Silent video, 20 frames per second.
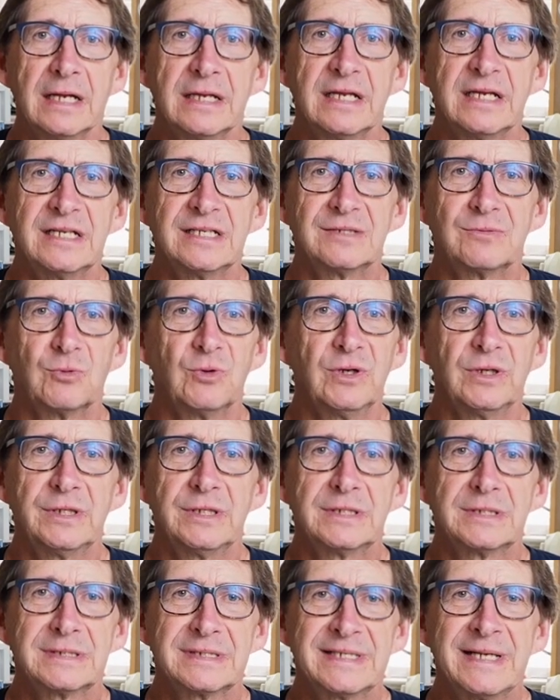these
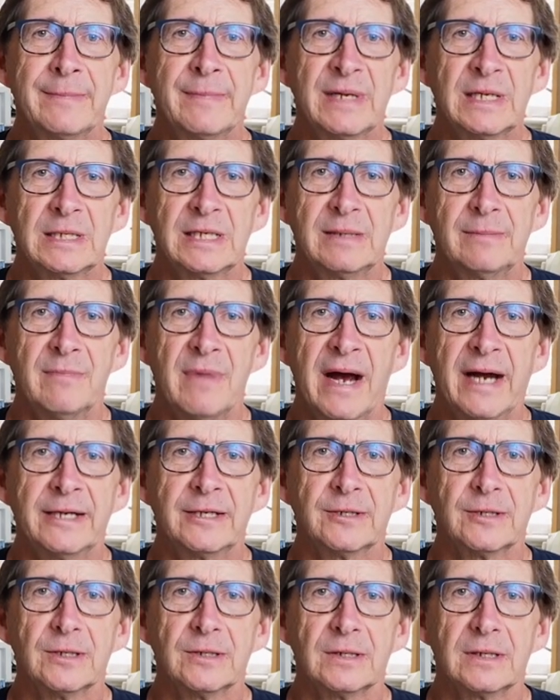really seemingly
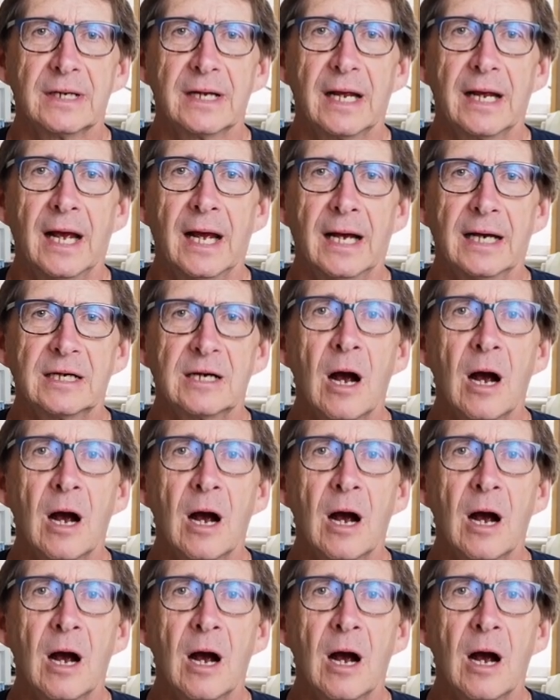minor uh,